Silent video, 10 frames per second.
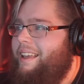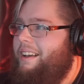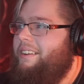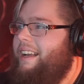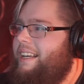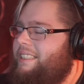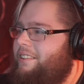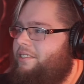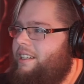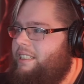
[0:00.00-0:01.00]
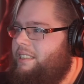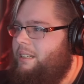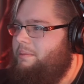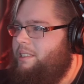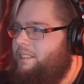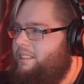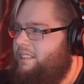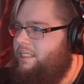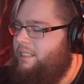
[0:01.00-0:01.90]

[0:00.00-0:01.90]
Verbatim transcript: Okay, so freezing temperatures,